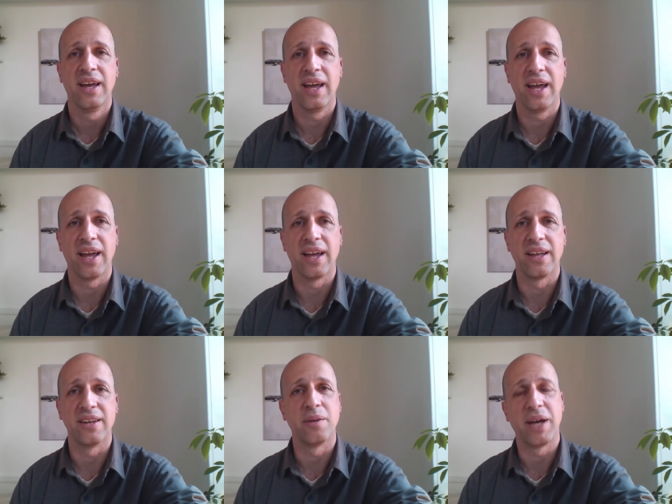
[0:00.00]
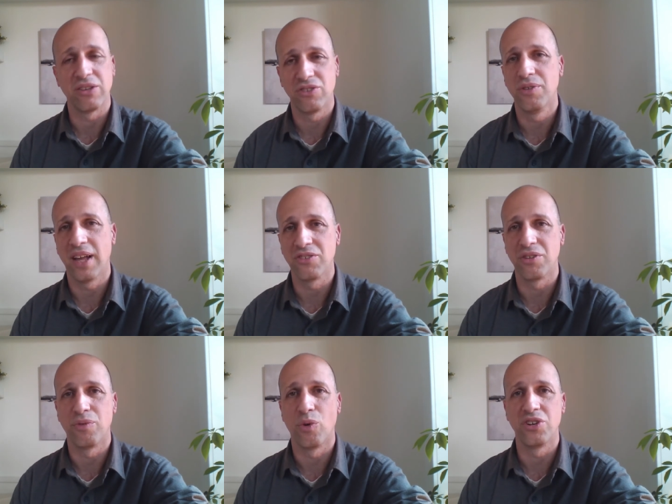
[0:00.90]
And in about
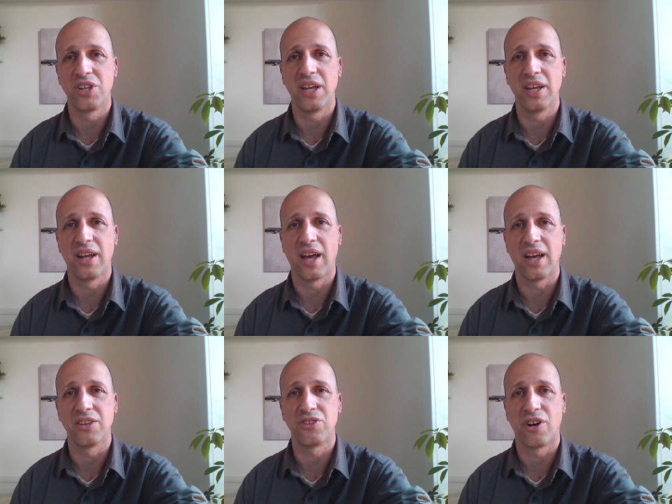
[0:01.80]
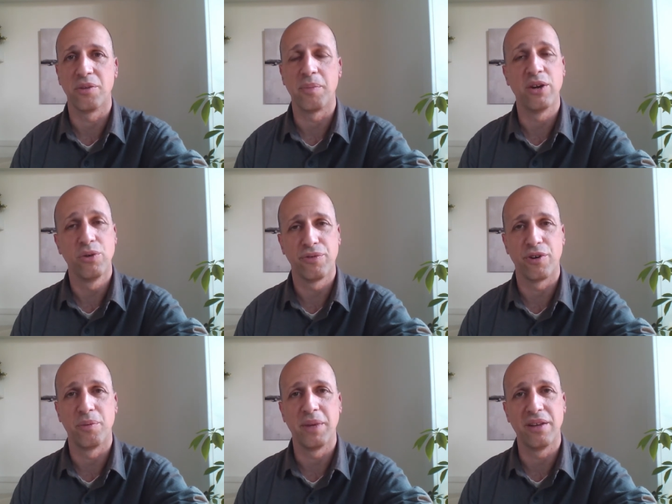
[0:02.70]
2014, I started my own
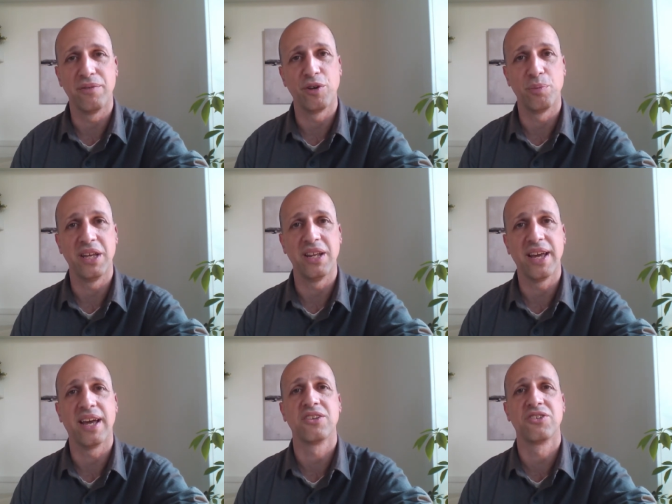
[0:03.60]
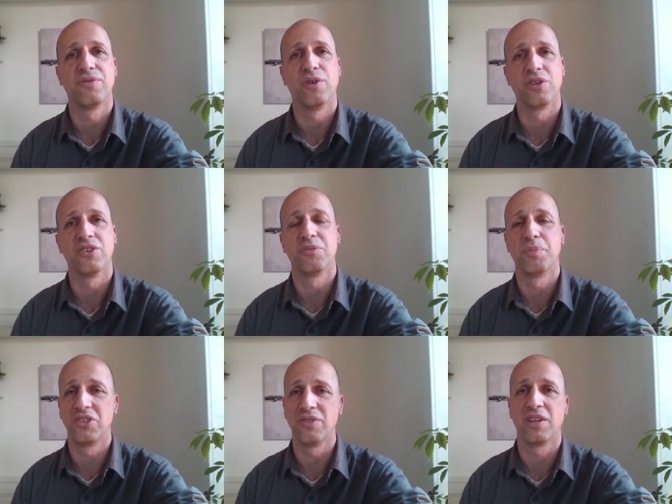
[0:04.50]
firm, Infill PDX, focused
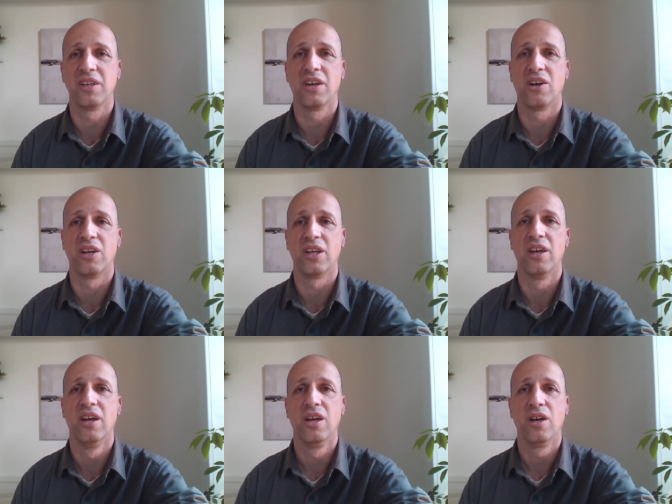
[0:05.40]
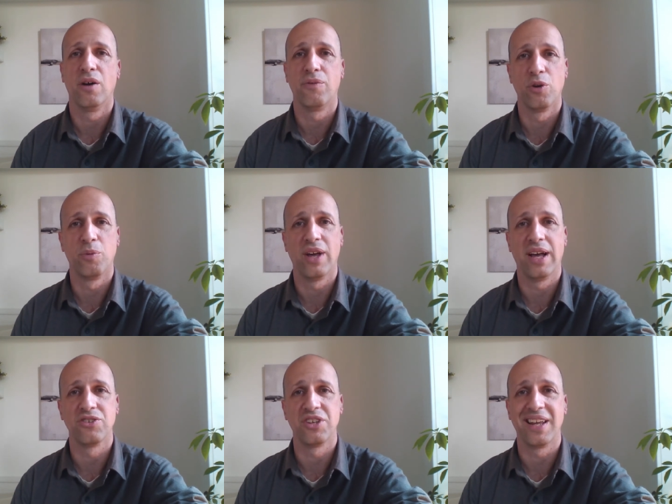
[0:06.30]
specifically on affordable
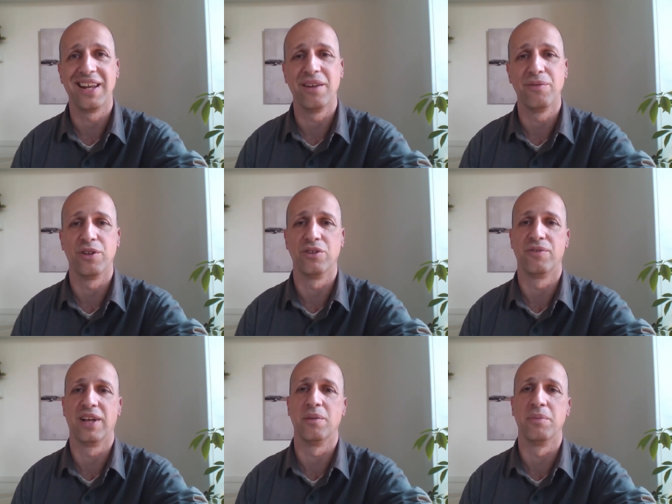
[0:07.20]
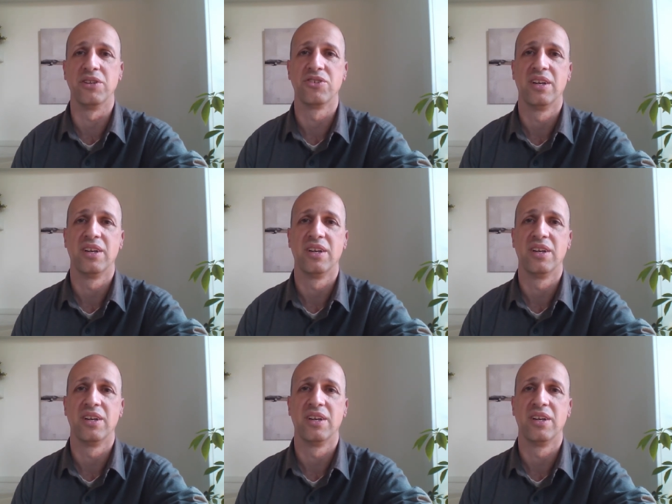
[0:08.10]
housing and infill development.